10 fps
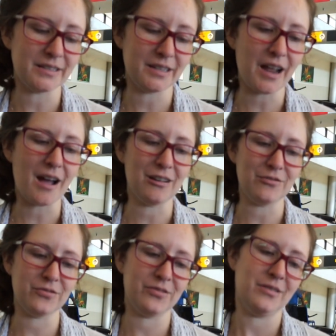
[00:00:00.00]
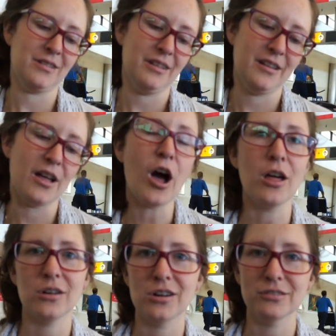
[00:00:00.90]
did have
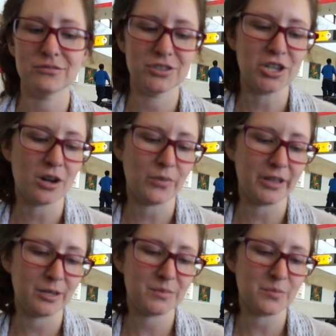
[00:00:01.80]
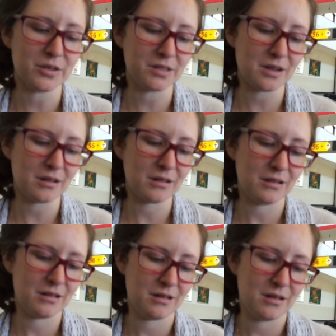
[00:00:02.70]
other John Williams music,
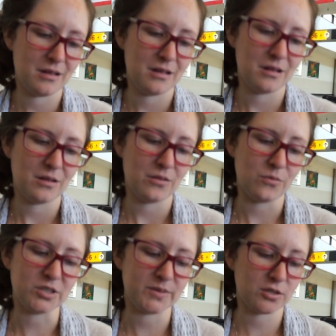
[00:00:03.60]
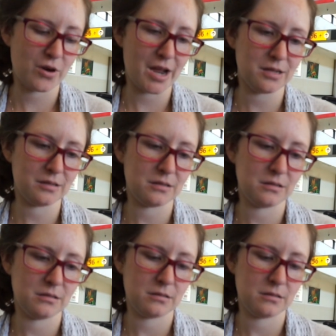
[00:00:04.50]
which was great.